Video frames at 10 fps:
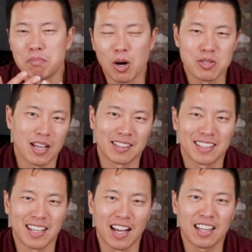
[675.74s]
Most of the
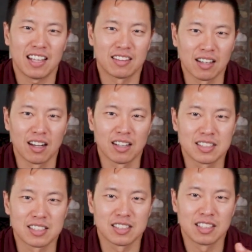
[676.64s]
time it
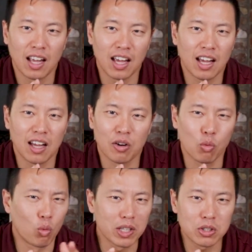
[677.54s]
does.
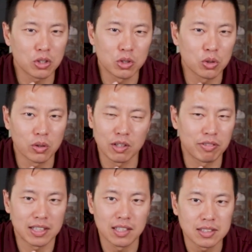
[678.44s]
And what do you do if
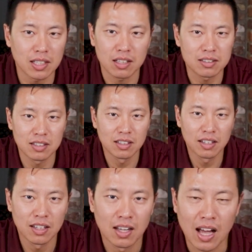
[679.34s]
it doesn't?
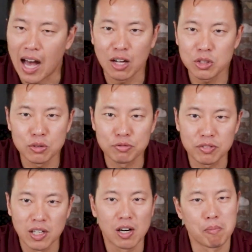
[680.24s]
How do you
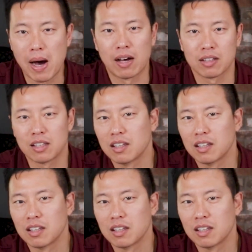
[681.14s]
feel about it?